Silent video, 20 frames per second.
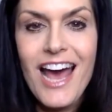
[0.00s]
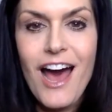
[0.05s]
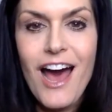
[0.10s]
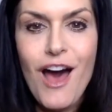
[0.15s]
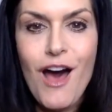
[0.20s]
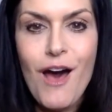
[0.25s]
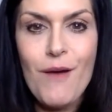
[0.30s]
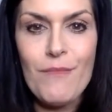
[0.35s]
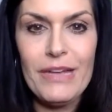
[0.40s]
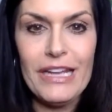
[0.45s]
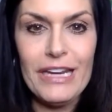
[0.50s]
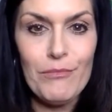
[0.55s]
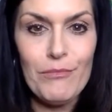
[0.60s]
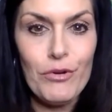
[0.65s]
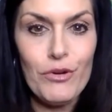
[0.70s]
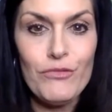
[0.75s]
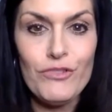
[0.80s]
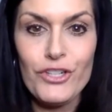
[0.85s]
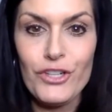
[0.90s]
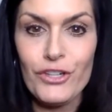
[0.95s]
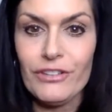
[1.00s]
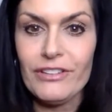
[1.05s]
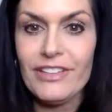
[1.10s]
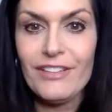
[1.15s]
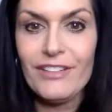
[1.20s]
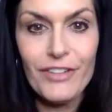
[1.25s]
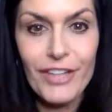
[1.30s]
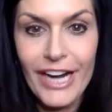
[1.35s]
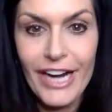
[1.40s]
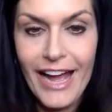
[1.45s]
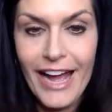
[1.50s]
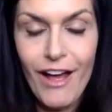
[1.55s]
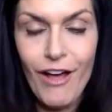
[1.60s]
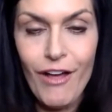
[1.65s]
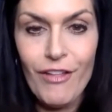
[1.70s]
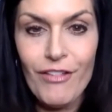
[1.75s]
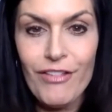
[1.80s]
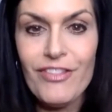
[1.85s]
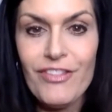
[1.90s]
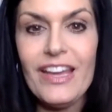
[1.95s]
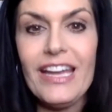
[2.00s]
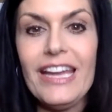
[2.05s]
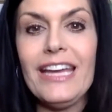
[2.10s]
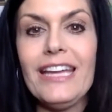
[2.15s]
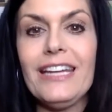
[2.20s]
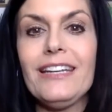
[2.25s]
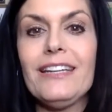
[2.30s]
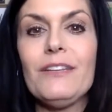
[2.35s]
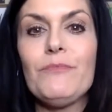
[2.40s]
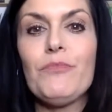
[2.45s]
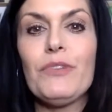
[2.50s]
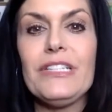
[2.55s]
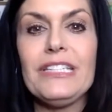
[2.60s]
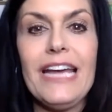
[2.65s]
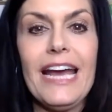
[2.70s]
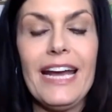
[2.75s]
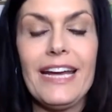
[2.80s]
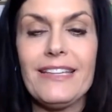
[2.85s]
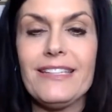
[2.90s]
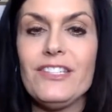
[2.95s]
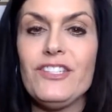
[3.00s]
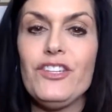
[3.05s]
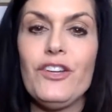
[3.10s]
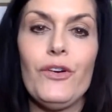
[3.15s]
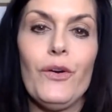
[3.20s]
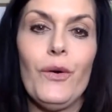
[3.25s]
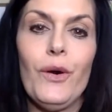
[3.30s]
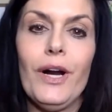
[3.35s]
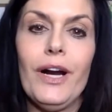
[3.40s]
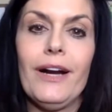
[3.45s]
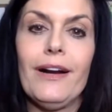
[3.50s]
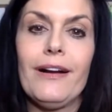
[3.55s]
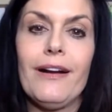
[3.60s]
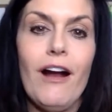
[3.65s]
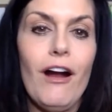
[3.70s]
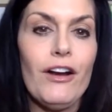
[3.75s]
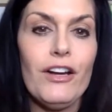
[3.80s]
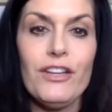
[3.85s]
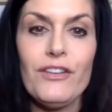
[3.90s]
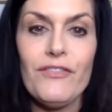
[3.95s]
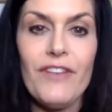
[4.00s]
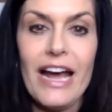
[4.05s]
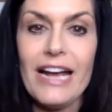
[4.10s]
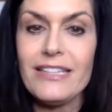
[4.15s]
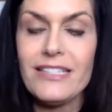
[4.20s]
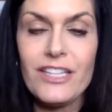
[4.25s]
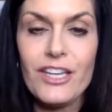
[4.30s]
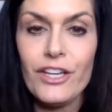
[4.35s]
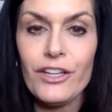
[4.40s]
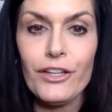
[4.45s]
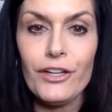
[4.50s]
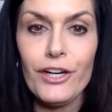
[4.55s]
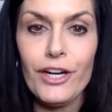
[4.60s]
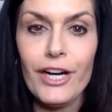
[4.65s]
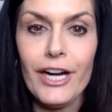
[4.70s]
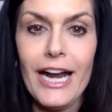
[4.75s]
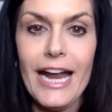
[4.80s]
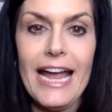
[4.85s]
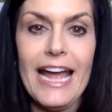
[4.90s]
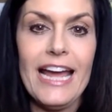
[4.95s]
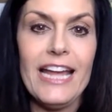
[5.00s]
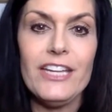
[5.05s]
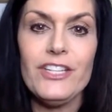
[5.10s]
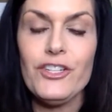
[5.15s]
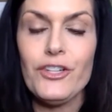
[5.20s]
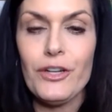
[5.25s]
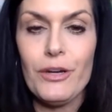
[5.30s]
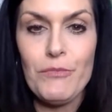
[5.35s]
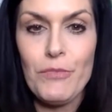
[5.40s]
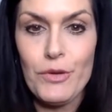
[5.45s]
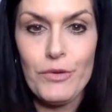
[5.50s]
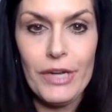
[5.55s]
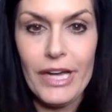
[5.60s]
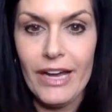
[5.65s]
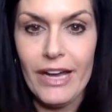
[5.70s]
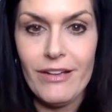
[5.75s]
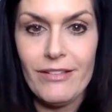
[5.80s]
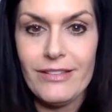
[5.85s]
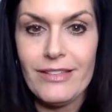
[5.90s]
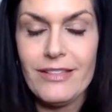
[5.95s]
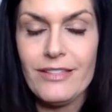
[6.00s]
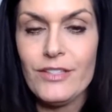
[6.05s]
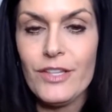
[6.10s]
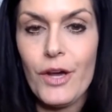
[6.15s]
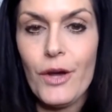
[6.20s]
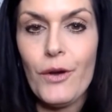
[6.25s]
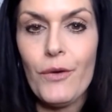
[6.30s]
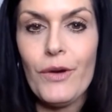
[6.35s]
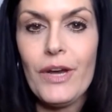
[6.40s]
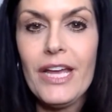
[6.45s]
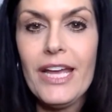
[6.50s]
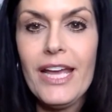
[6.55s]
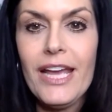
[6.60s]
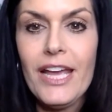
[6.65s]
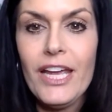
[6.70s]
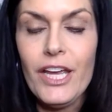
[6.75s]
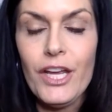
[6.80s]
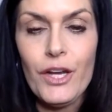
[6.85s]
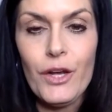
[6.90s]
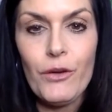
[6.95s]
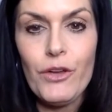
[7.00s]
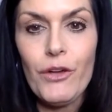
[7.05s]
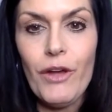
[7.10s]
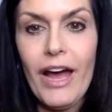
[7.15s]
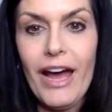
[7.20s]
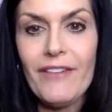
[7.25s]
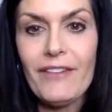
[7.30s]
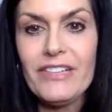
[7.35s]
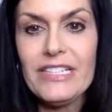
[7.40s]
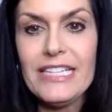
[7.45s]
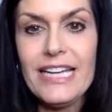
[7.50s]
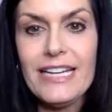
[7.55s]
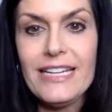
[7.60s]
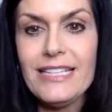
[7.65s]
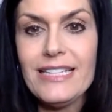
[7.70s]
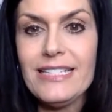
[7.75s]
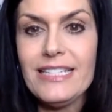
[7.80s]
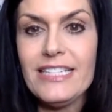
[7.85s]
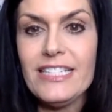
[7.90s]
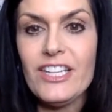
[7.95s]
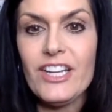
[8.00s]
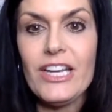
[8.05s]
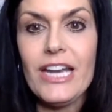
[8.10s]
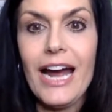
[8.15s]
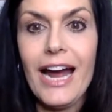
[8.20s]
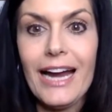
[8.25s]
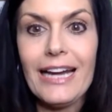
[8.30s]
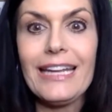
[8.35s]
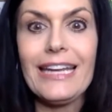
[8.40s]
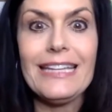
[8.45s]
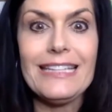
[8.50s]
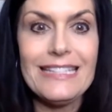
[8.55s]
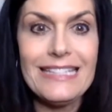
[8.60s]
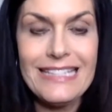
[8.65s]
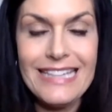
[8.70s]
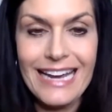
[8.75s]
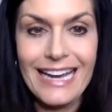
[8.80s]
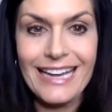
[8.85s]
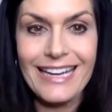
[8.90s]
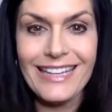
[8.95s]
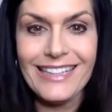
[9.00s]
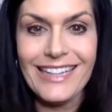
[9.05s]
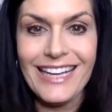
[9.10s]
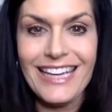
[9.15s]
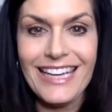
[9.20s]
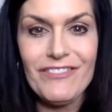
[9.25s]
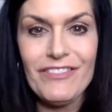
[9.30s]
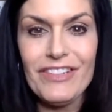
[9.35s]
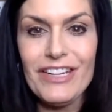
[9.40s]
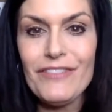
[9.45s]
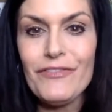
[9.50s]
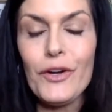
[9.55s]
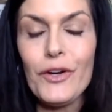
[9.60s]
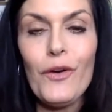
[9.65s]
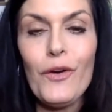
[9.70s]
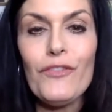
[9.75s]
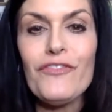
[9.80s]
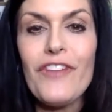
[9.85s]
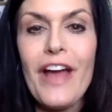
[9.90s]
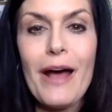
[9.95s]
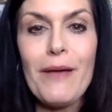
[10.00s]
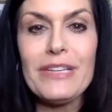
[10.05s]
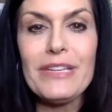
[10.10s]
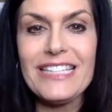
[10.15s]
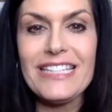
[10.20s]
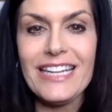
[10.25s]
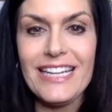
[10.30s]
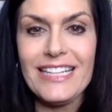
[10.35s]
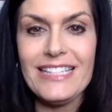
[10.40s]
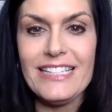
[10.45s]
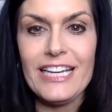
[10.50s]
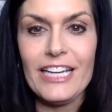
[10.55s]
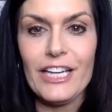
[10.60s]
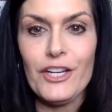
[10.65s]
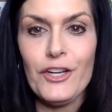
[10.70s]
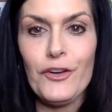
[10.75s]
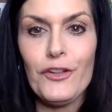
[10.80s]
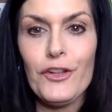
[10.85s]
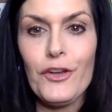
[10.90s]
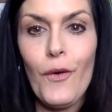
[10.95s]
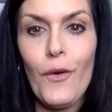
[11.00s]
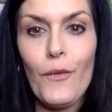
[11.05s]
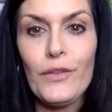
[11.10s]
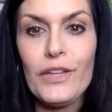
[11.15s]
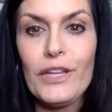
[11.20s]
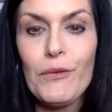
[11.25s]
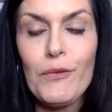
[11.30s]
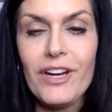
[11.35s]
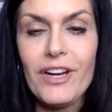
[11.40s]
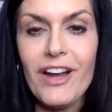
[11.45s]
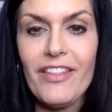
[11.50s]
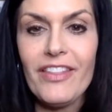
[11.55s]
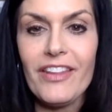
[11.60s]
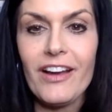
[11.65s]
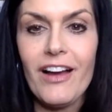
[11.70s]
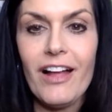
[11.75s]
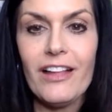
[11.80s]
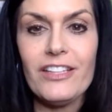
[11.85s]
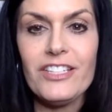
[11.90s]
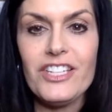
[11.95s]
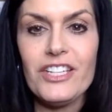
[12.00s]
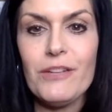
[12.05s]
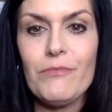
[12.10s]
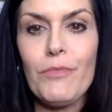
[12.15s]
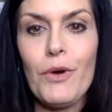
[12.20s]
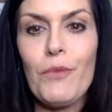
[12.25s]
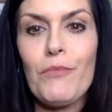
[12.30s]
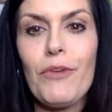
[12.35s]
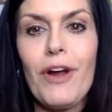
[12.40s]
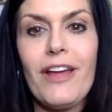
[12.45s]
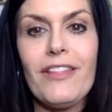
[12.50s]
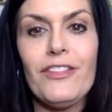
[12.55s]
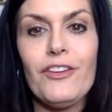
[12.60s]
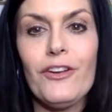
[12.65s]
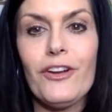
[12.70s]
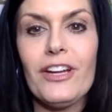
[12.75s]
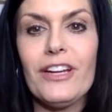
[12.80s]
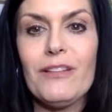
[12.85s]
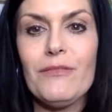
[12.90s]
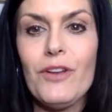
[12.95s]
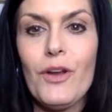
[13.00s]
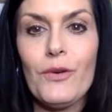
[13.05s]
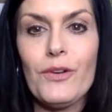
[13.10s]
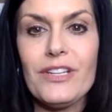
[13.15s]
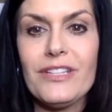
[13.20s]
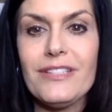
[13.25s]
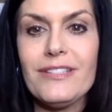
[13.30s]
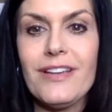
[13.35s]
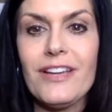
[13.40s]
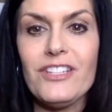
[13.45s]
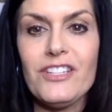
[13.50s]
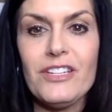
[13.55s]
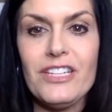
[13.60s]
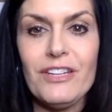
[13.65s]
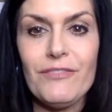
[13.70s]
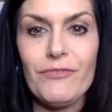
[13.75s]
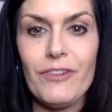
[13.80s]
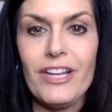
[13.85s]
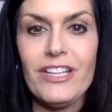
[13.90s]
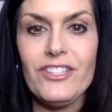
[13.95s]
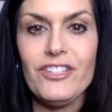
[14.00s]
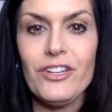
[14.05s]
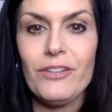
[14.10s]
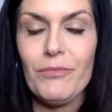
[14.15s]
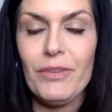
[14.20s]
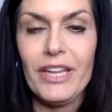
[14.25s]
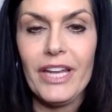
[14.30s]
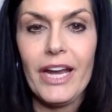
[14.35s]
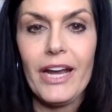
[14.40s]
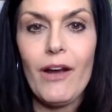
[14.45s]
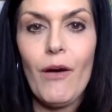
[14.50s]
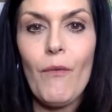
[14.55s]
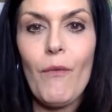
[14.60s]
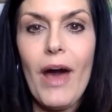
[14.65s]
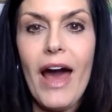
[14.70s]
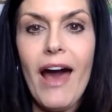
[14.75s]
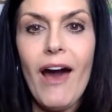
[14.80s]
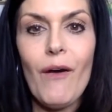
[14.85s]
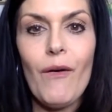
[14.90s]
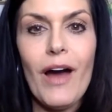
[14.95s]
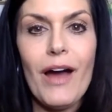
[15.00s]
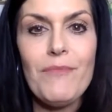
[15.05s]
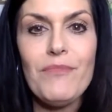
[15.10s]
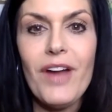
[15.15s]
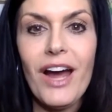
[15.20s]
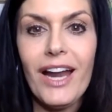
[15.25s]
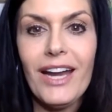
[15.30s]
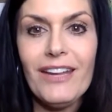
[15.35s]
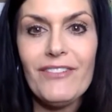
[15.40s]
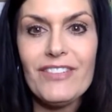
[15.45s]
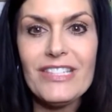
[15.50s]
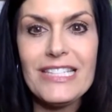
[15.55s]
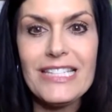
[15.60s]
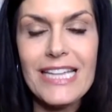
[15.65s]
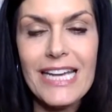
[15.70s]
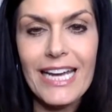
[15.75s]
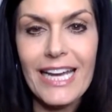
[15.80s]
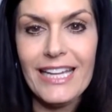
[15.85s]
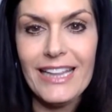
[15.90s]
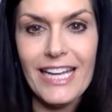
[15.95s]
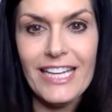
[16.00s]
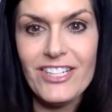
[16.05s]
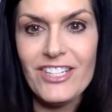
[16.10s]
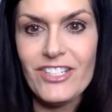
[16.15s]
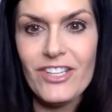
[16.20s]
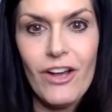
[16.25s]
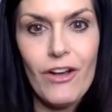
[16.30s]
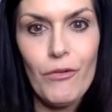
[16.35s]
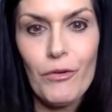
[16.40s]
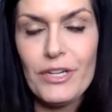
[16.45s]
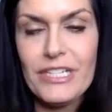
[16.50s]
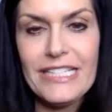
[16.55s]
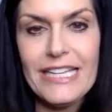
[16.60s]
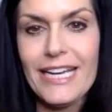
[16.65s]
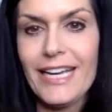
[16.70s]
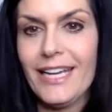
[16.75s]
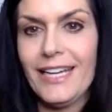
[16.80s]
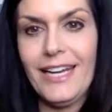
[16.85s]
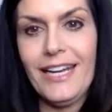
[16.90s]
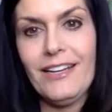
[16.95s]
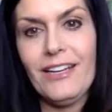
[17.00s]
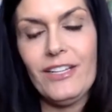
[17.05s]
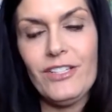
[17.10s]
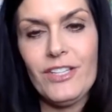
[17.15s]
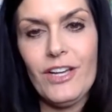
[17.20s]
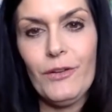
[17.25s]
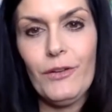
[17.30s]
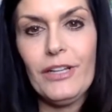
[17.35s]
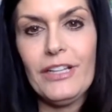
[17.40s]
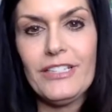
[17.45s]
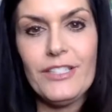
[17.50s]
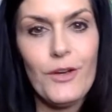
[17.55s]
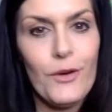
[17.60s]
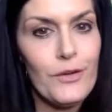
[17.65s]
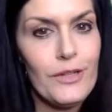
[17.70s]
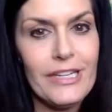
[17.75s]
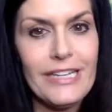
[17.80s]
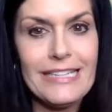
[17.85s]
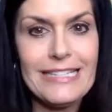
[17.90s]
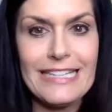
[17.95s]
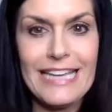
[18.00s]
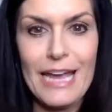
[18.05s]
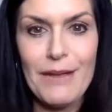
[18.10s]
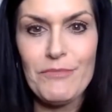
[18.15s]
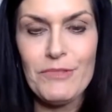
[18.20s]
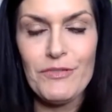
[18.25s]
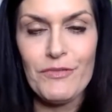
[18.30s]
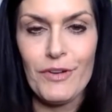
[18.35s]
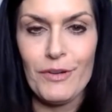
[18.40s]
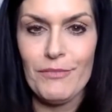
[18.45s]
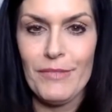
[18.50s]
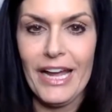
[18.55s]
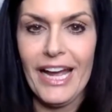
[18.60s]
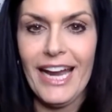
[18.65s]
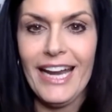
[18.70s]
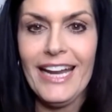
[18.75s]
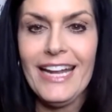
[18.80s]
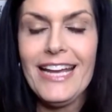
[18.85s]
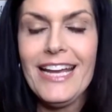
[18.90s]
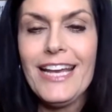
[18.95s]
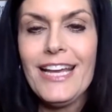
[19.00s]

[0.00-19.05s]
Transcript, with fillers: Um, it improves your liver health. It protects your cardiovascular and your immune health. So, you know, you'll have a tendency to not get sick. Like, even if your whole family's getting sick and you're the only one on the collagen and bone broth, you're going to notice such a difference. You'll be like, wow, I'm not even sick. And they just all were sick. And I to- totally escaped from that.